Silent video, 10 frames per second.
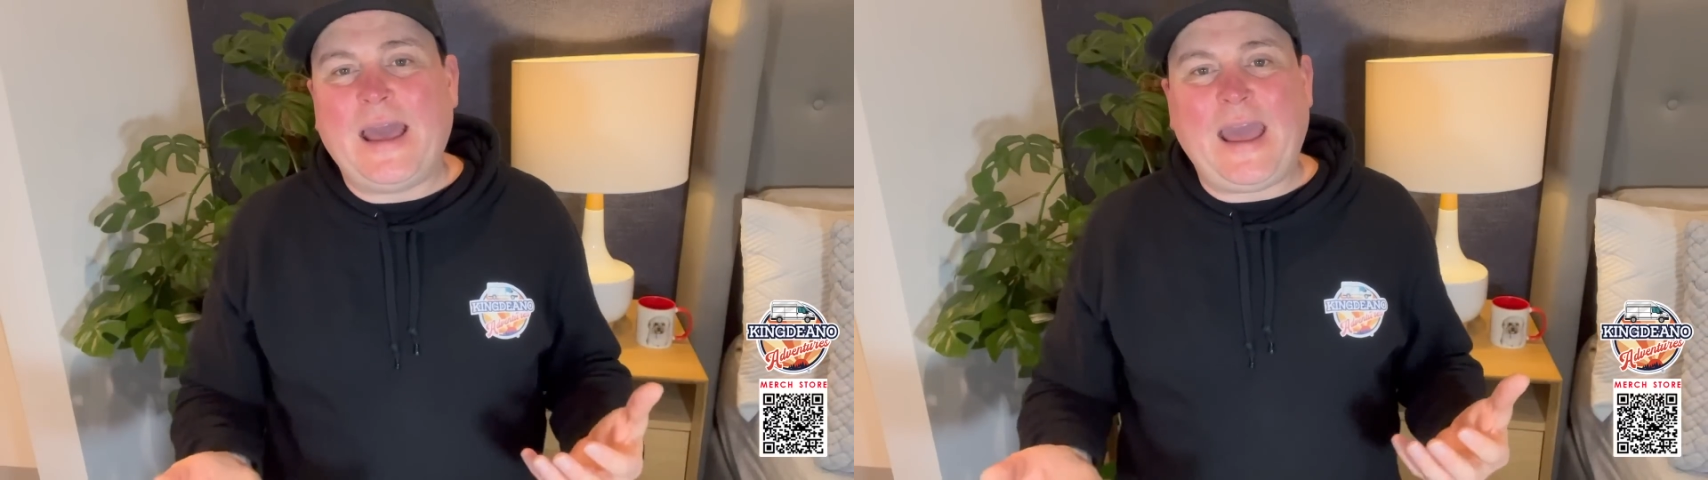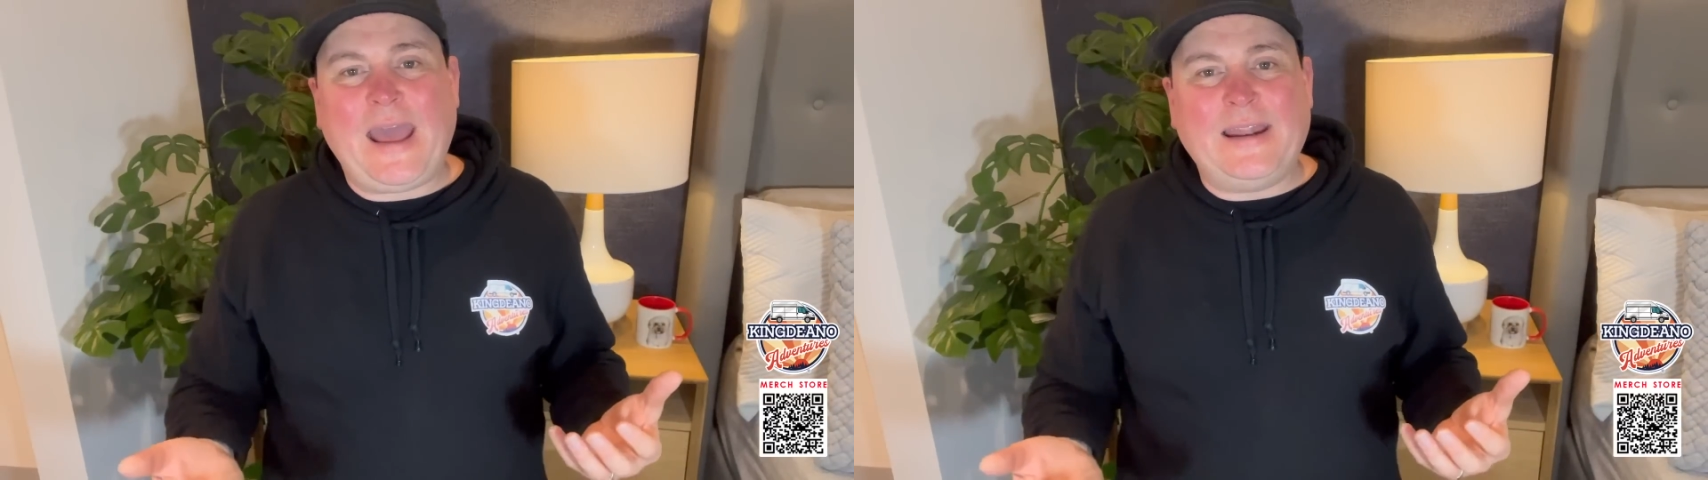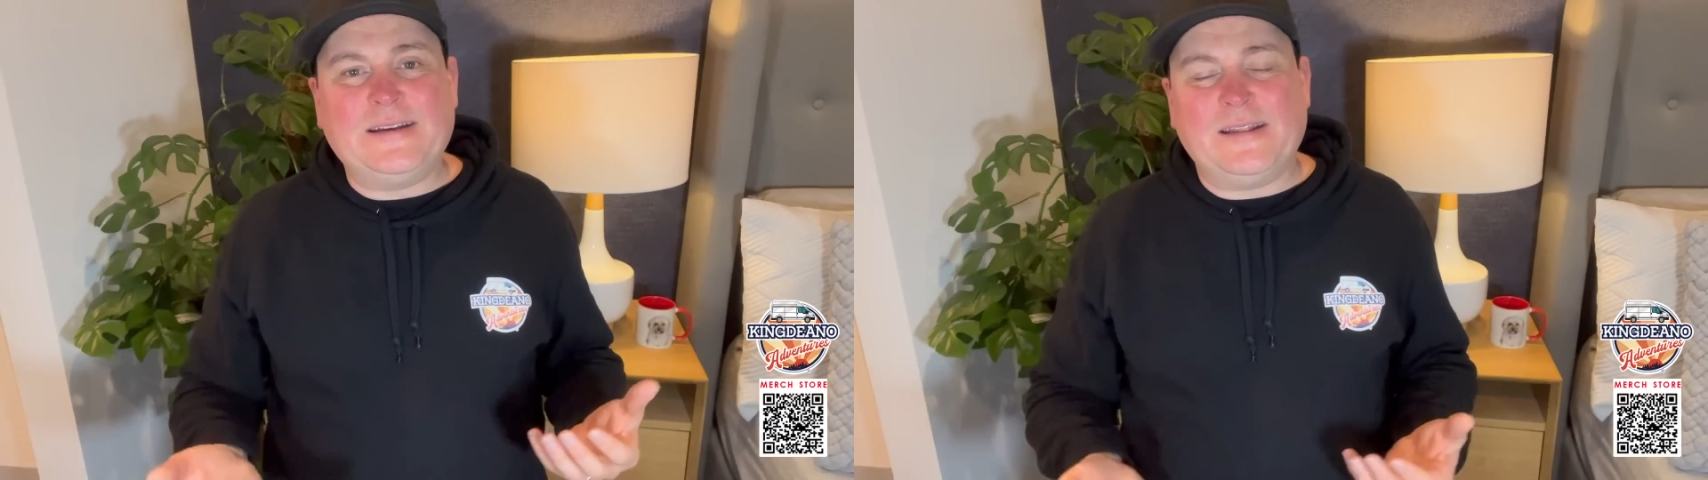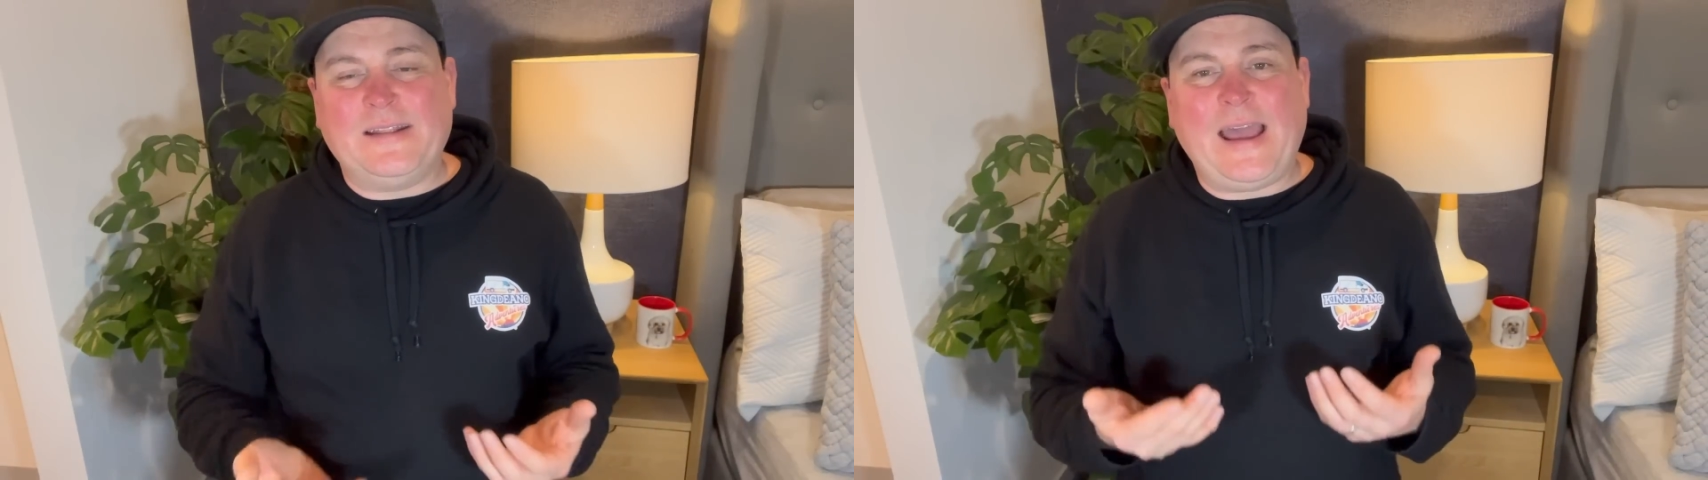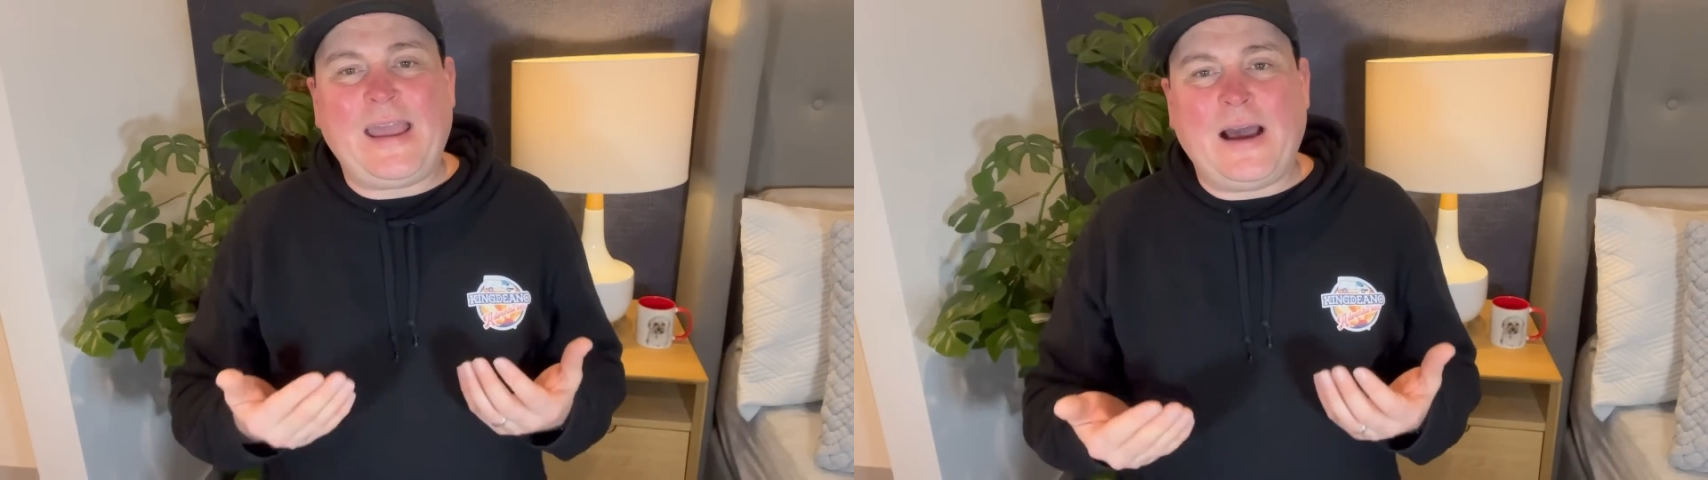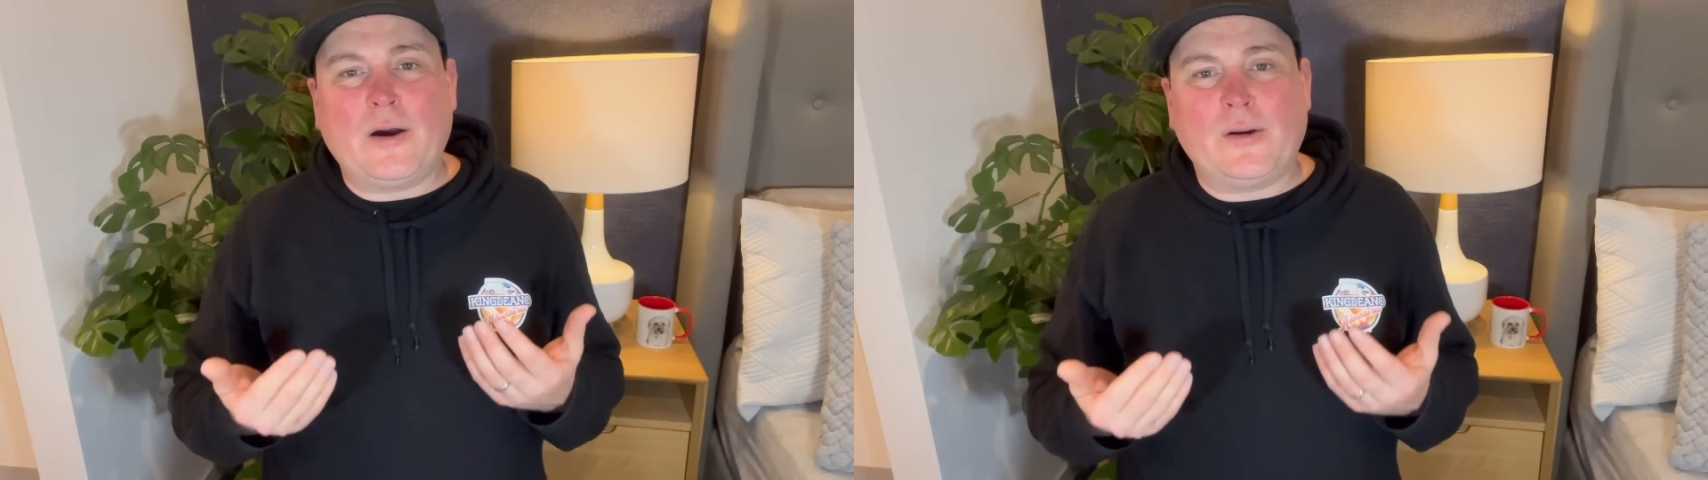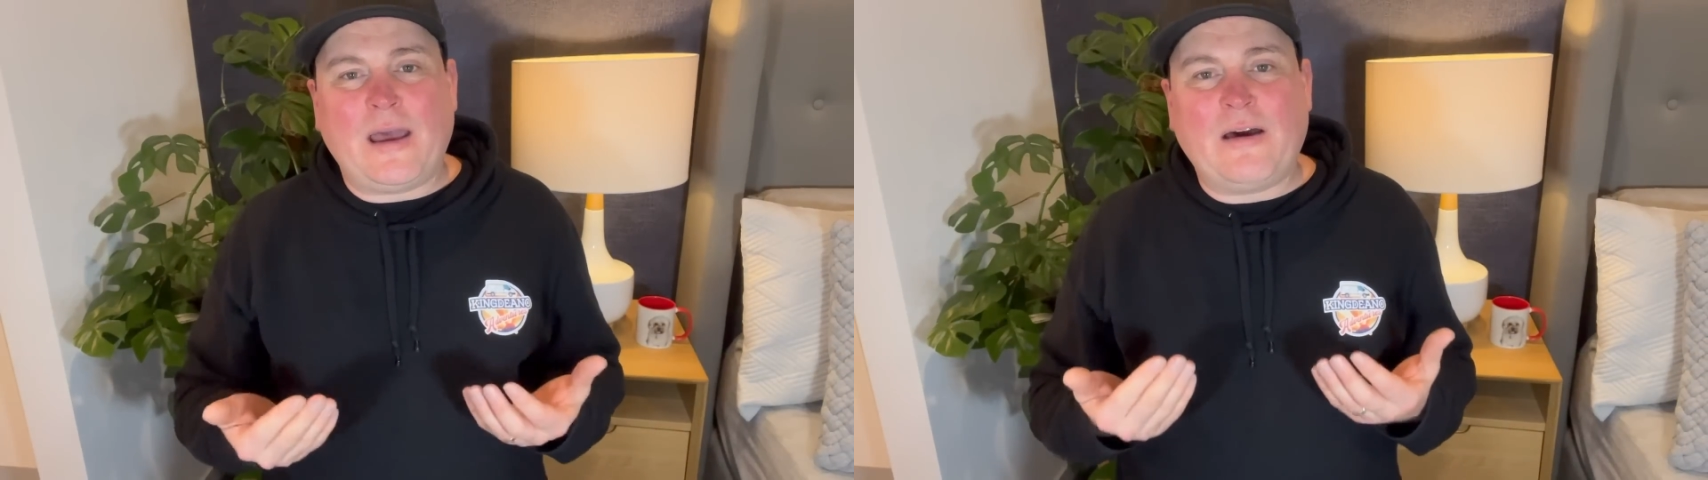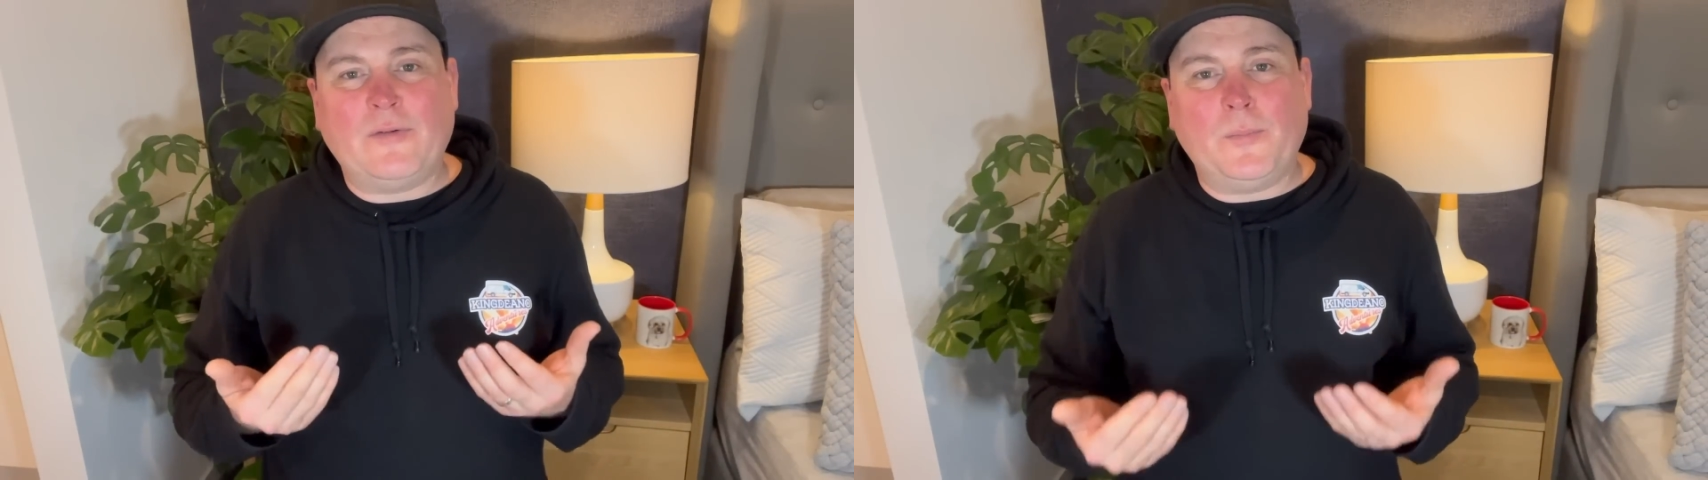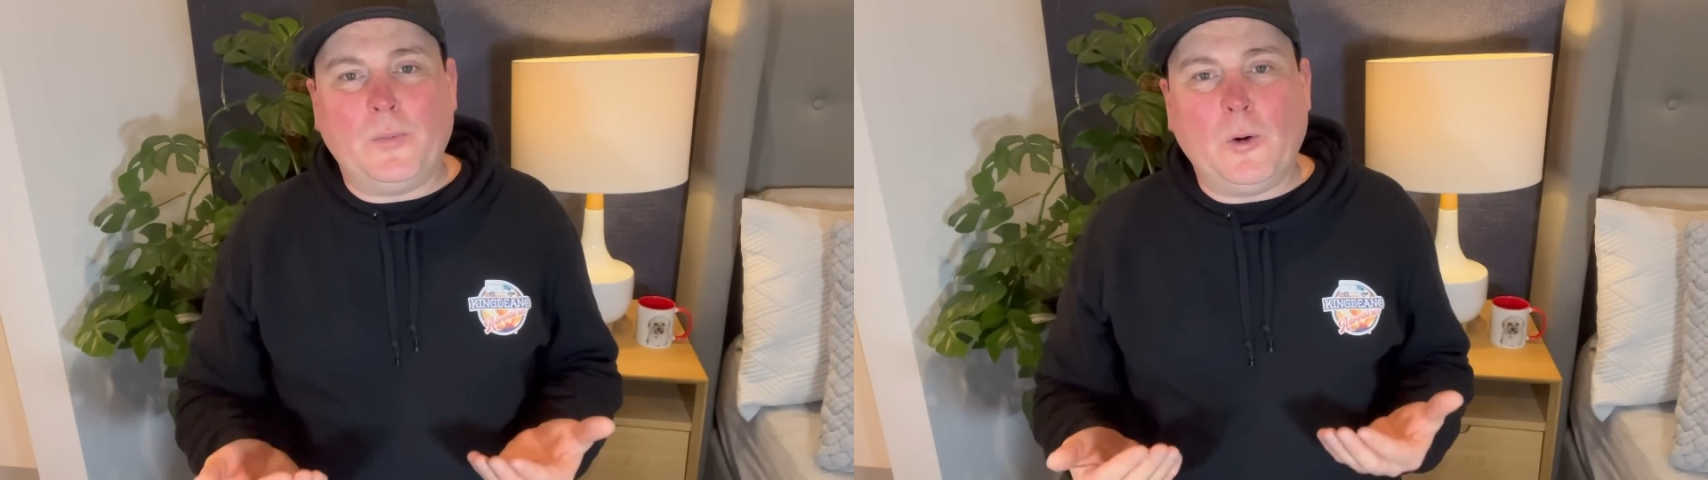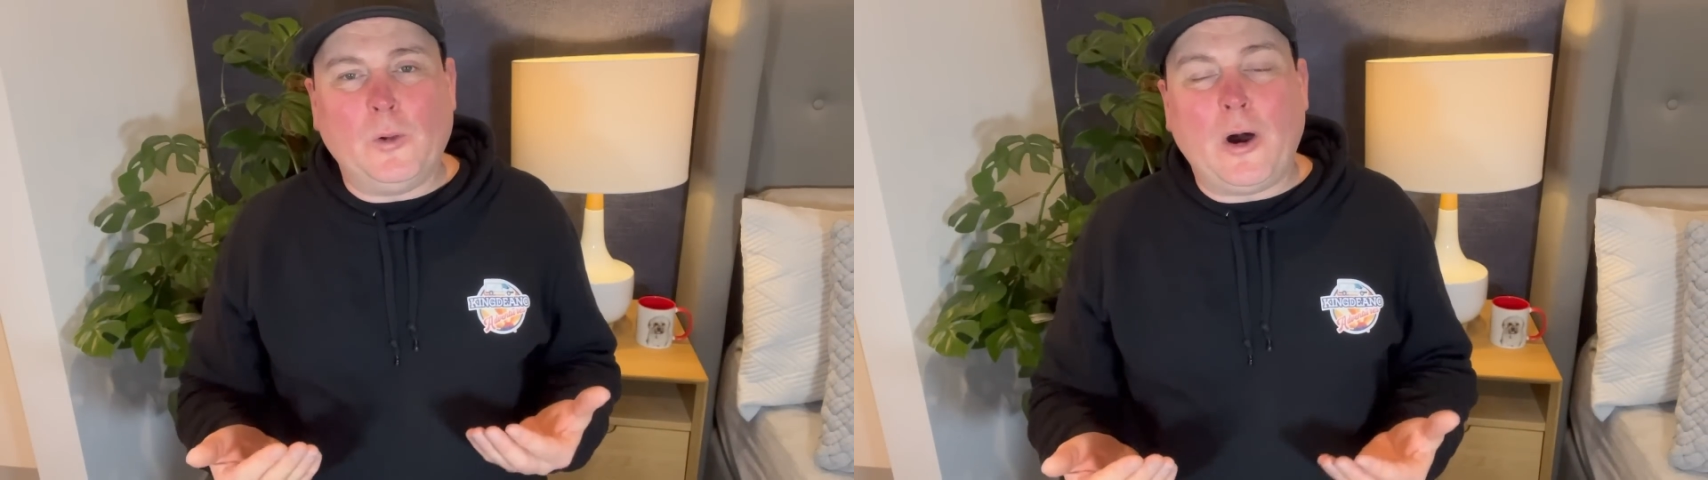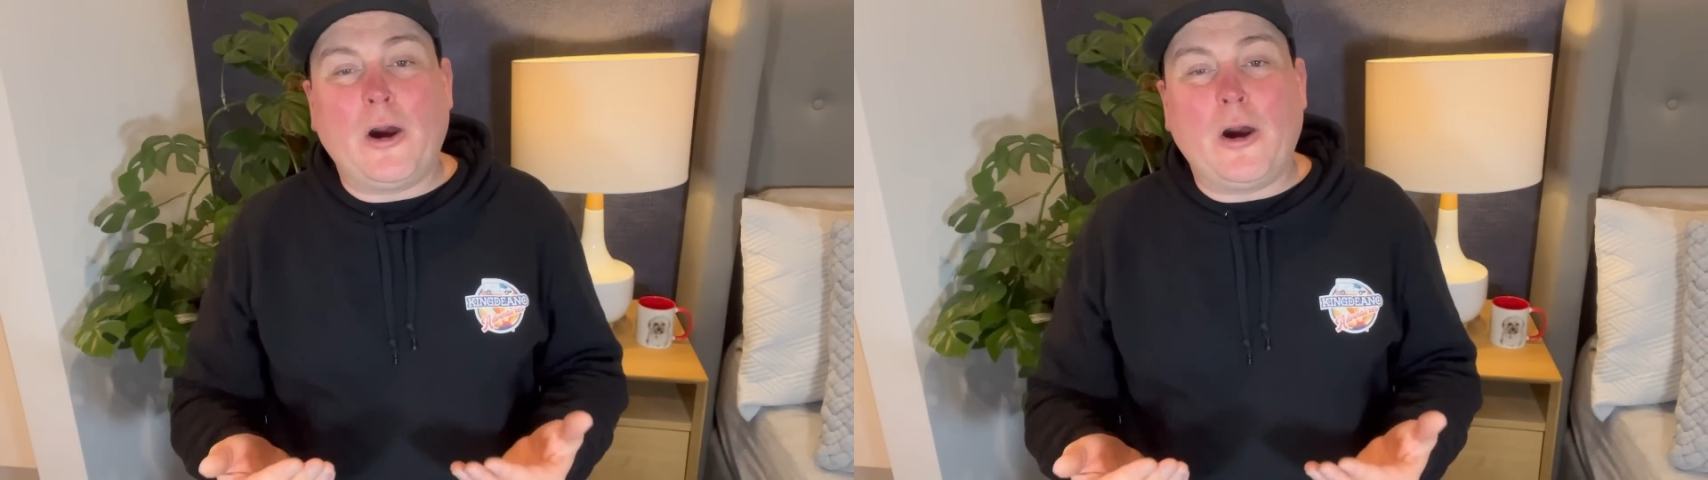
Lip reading: and they are going to have a ball.